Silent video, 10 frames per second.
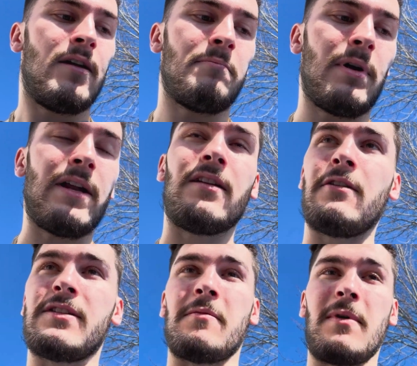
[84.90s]
But
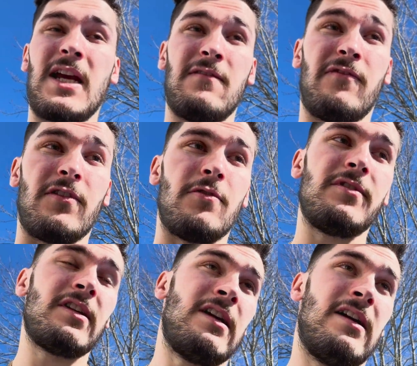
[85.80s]
it's the main
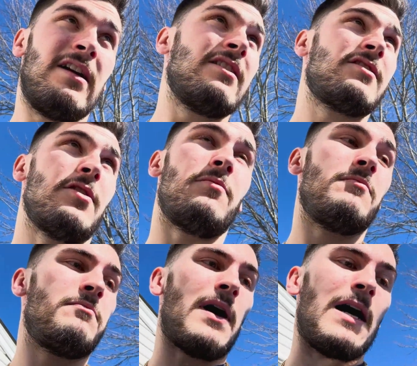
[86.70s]
fuse. So
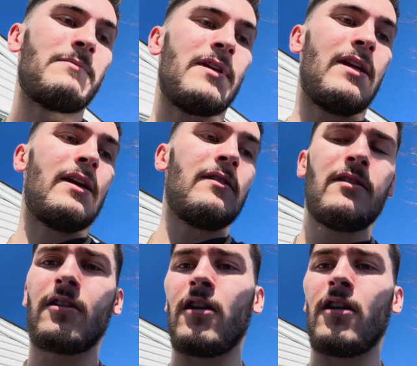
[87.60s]
popped it in,